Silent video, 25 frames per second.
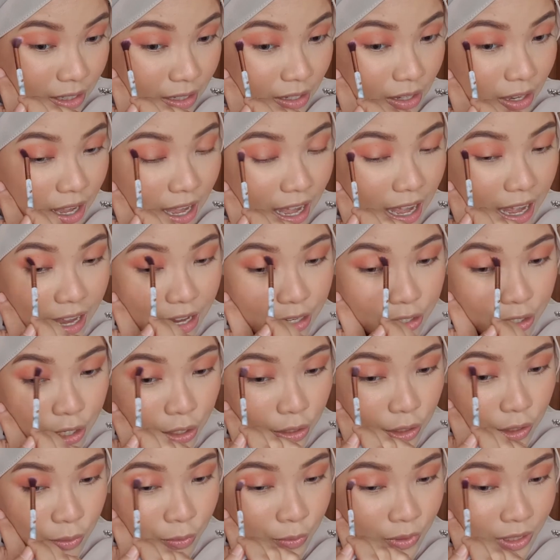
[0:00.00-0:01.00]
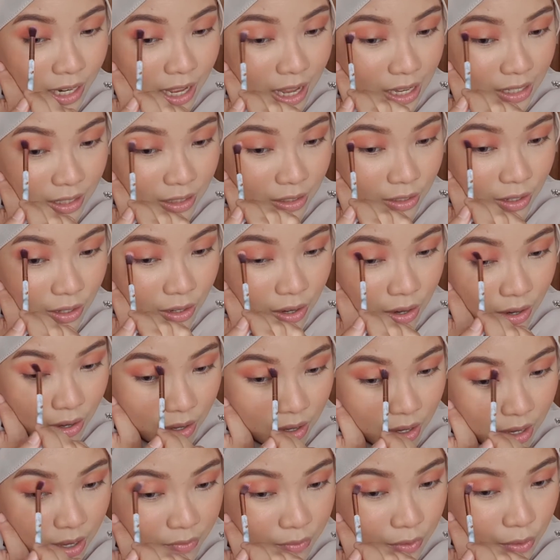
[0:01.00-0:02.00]
your eyeshadows would last a lot
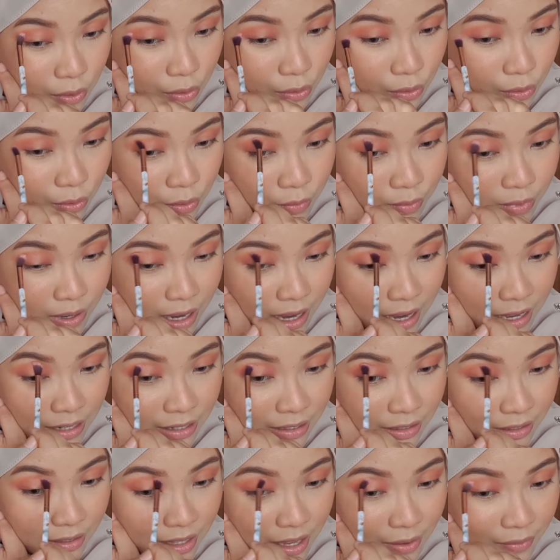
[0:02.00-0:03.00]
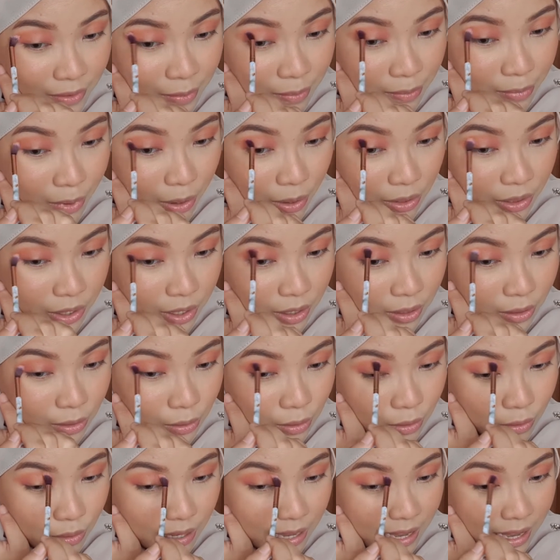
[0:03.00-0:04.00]
longer if you do, but I just never bothered
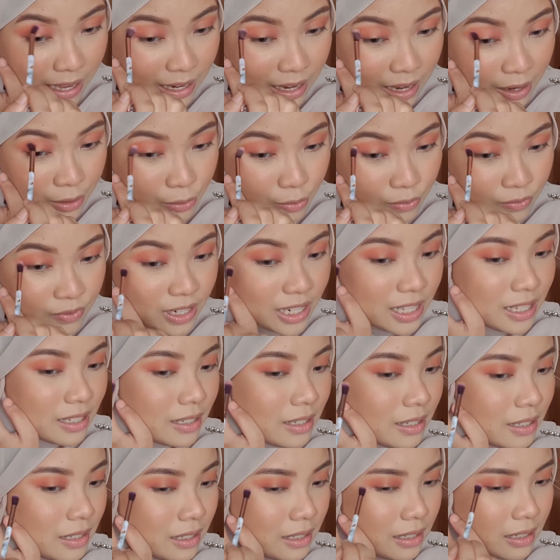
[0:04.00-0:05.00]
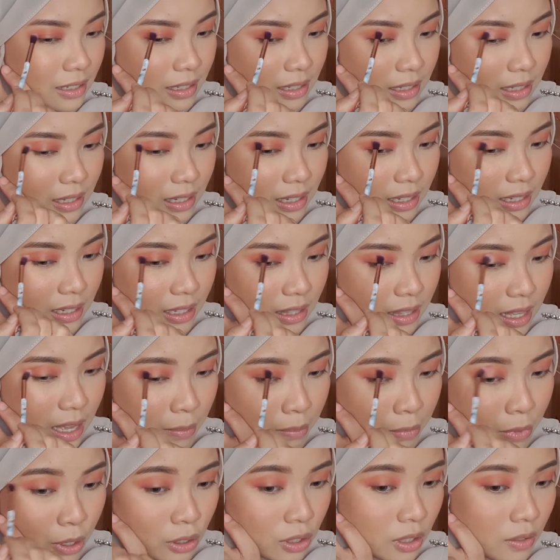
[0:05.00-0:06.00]
to, and I don't really see that
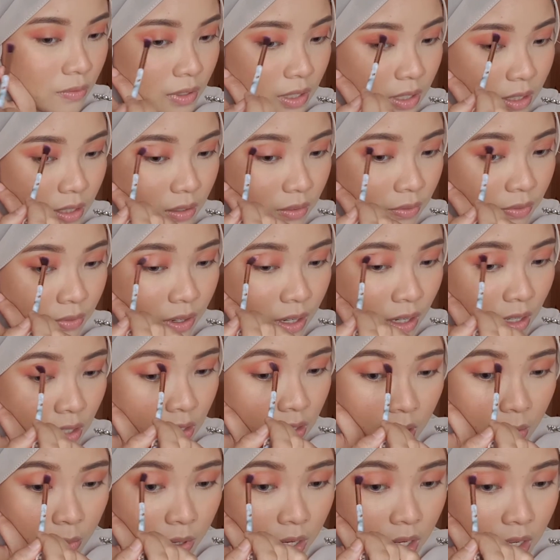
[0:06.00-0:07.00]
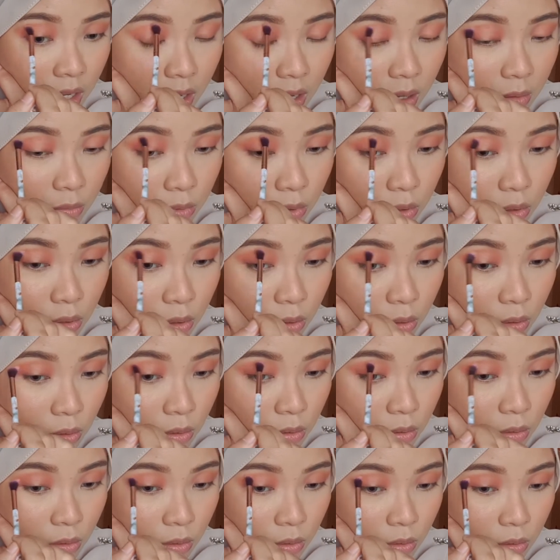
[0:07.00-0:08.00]
much of a difference when it comes
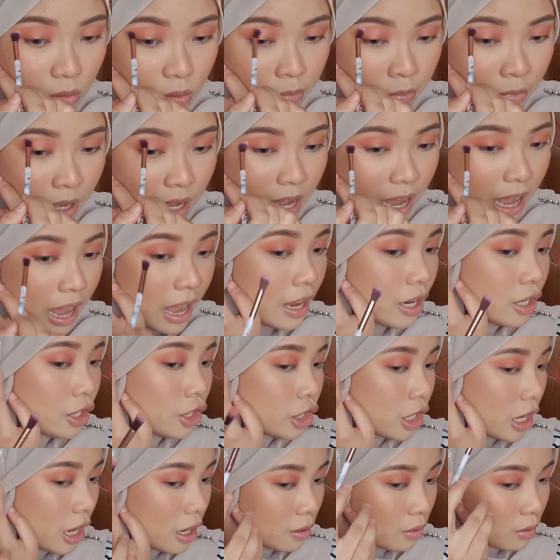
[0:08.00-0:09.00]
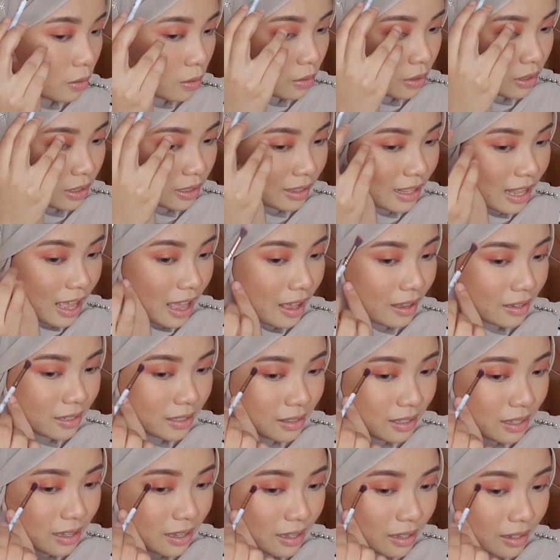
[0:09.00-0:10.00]
to my eyeshadows
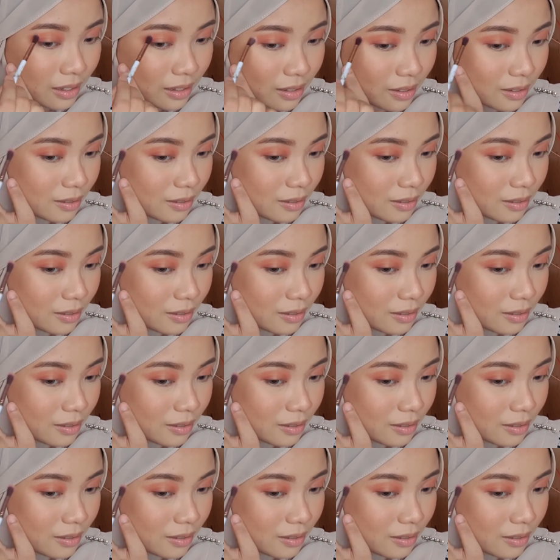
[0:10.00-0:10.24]
lasting.